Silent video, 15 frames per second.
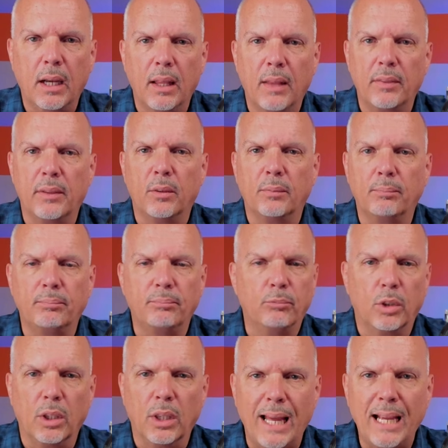Uh, they're
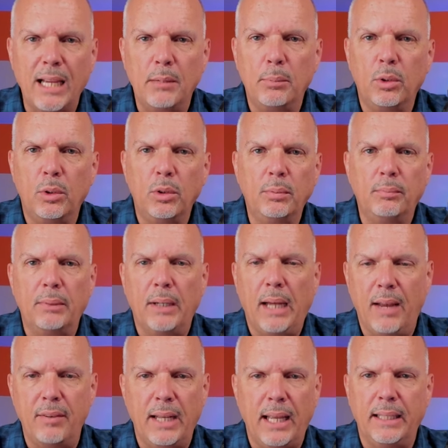reliable.
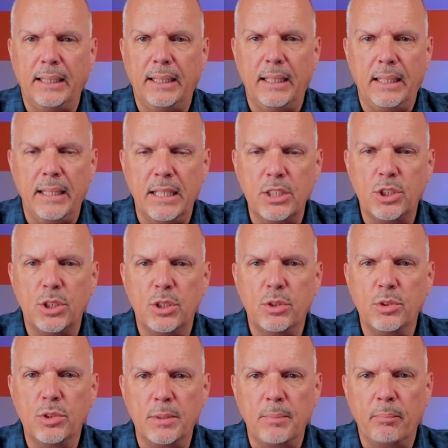I haven't had any
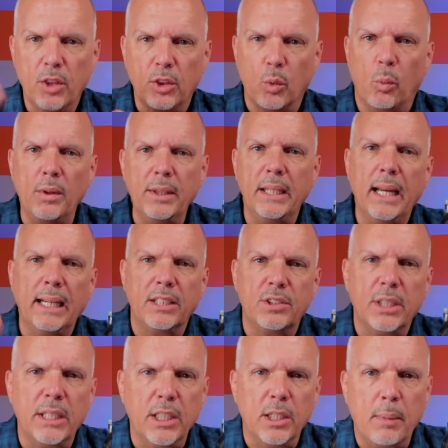issues. The one thing I can
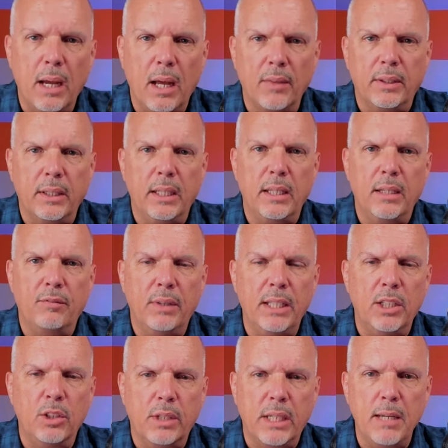tell you about the
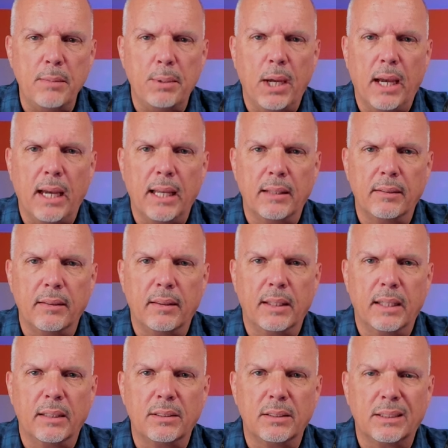video keypad
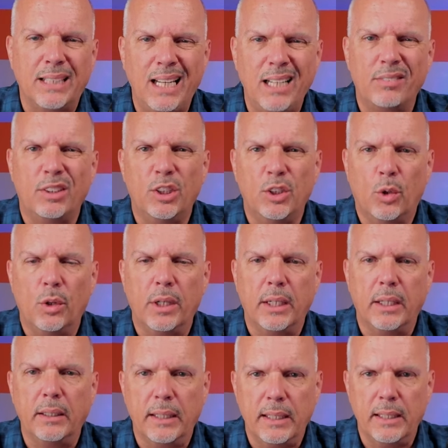that's kind of
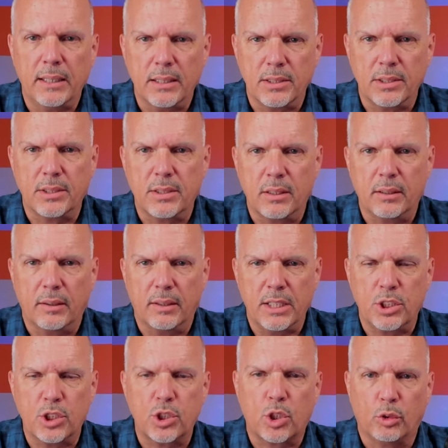annoying is
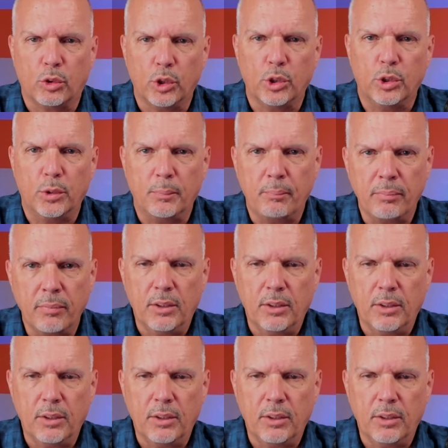the screw.